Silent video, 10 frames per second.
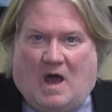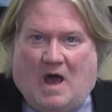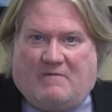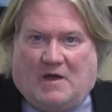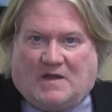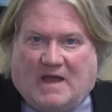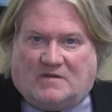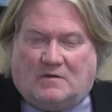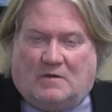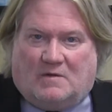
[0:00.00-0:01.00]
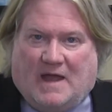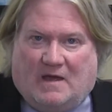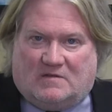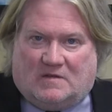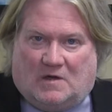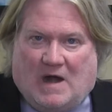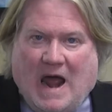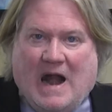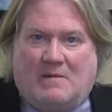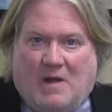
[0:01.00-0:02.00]
A vocational counselor
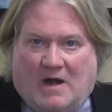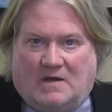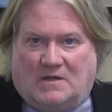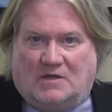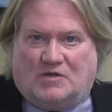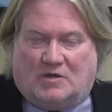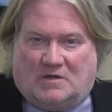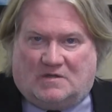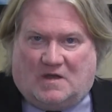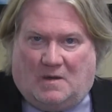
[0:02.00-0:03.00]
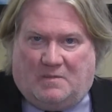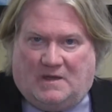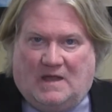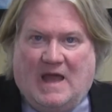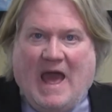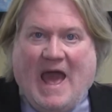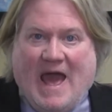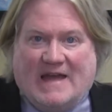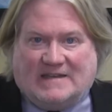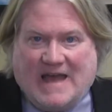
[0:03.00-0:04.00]
hired by an insurance company
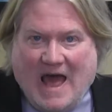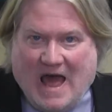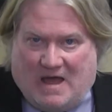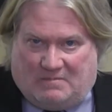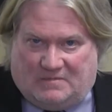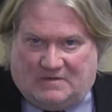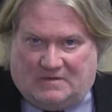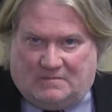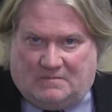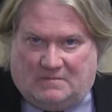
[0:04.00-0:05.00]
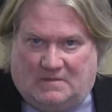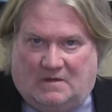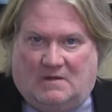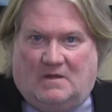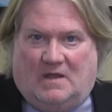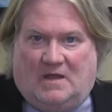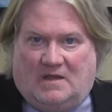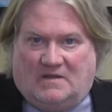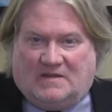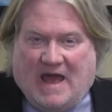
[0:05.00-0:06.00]
at times
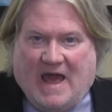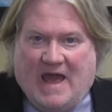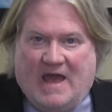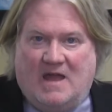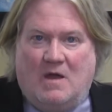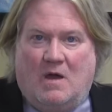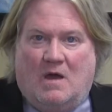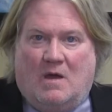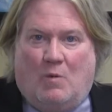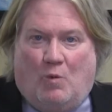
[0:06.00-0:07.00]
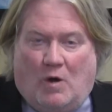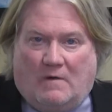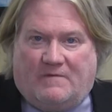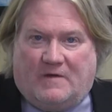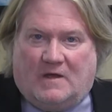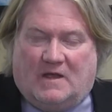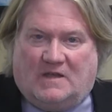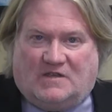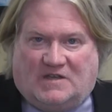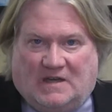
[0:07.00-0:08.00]
is a wolf
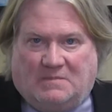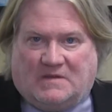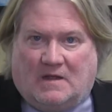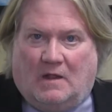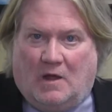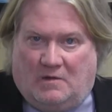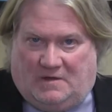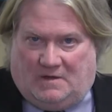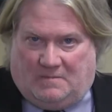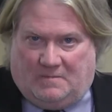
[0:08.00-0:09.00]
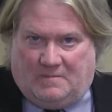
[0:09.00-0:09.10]
in sheep's clothing.